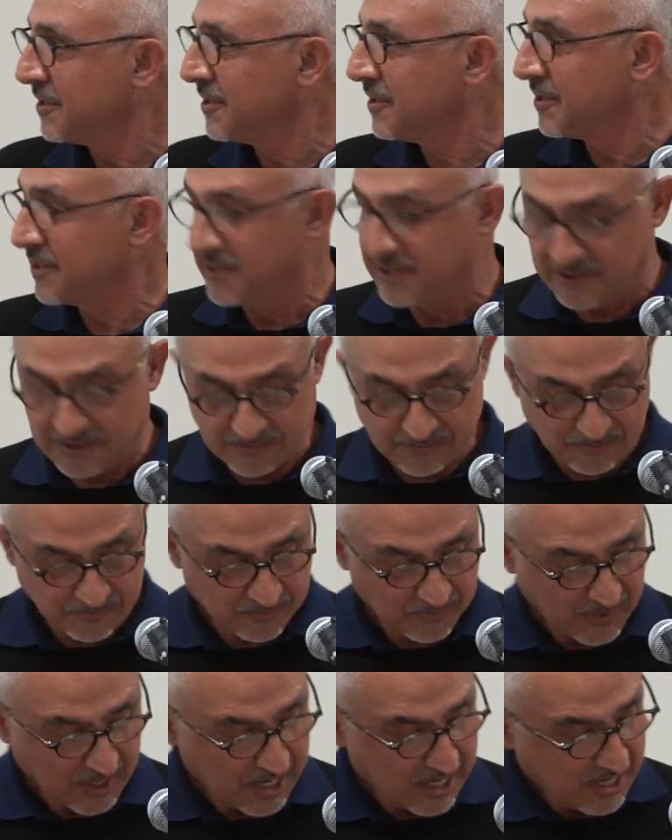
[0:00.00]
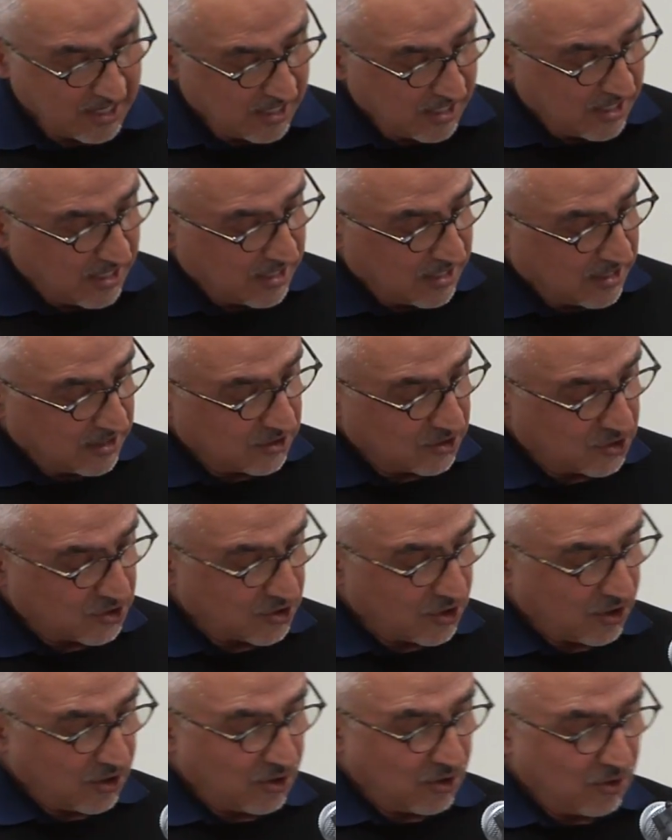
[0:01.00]
Um,
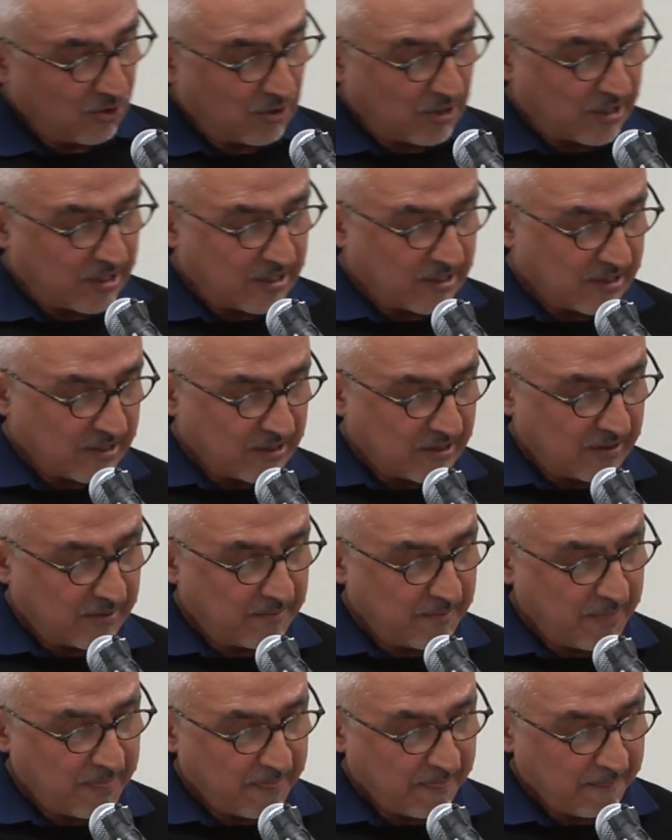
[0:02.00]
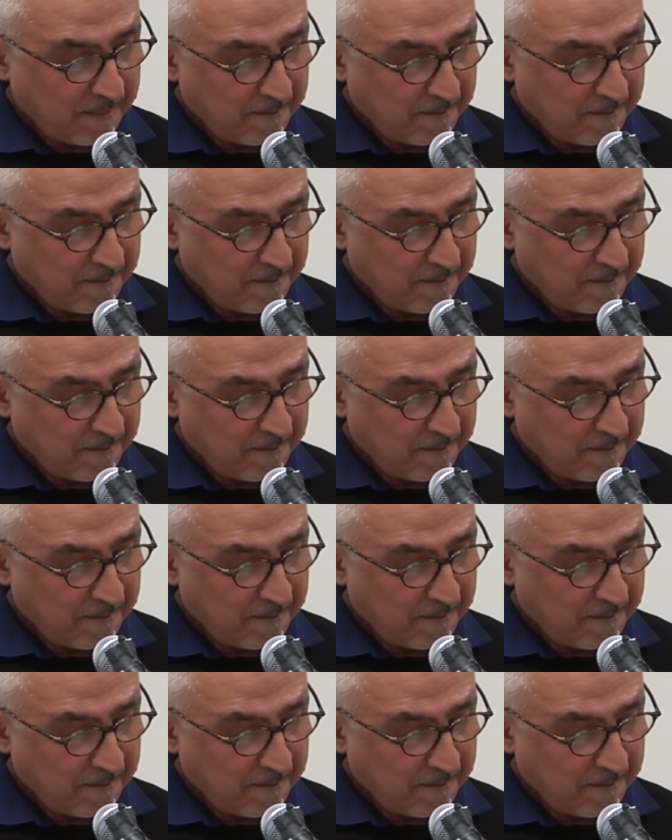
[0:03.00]
so um,